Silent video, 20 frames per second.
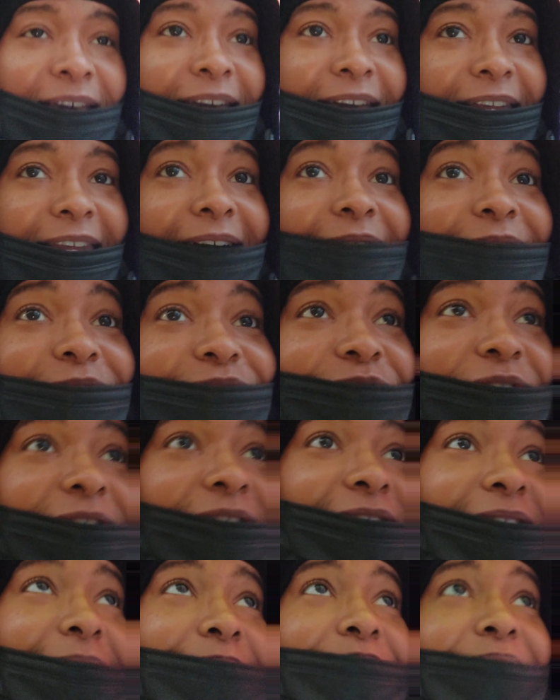And that was
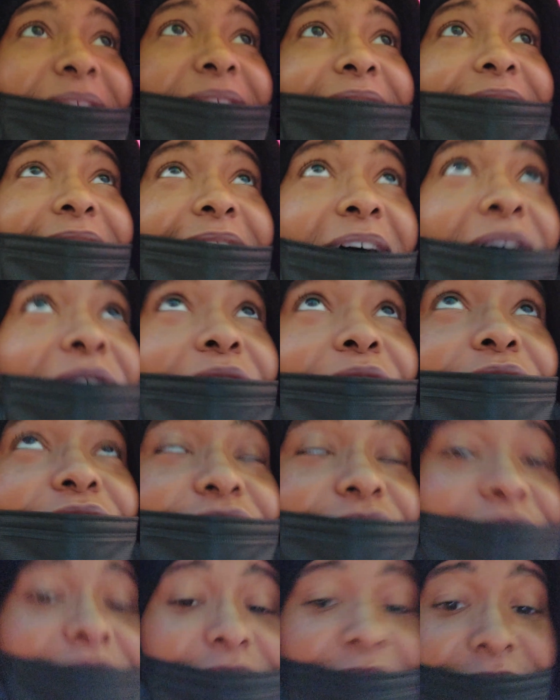one of her biggest
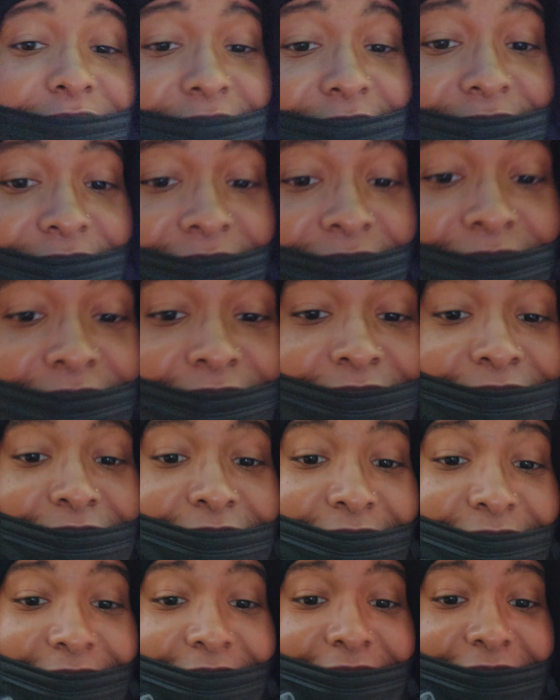songs
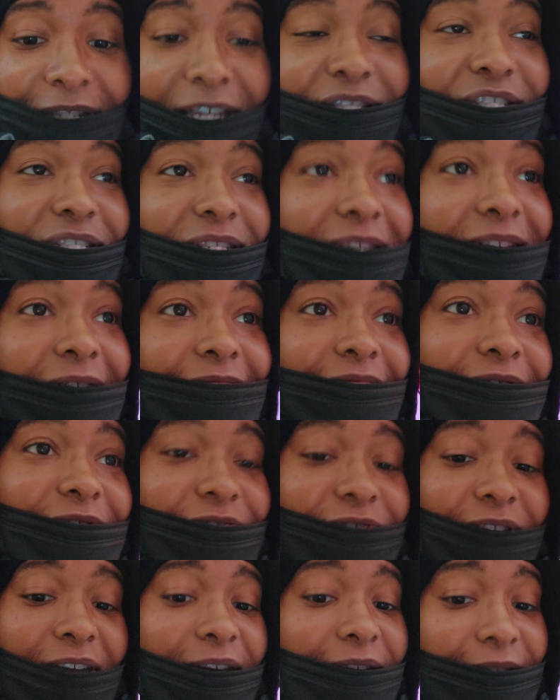that she ever
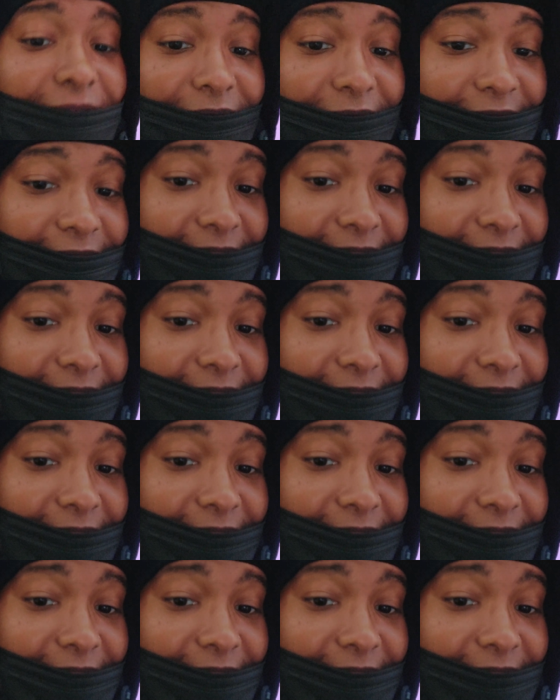created.